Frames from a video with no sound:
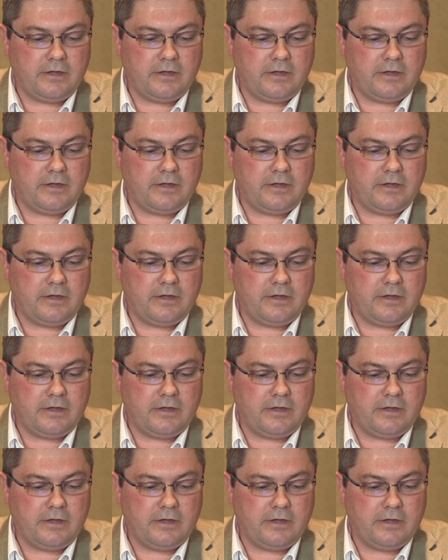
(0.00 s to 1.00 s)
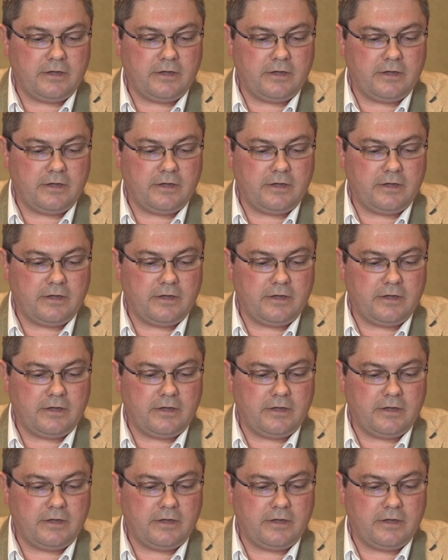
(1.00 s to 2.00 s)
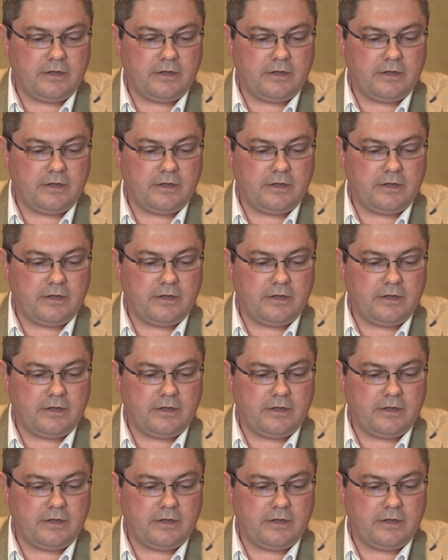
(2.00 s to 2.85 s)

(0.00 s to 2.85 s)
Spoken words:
calibrates in air and is ready to go.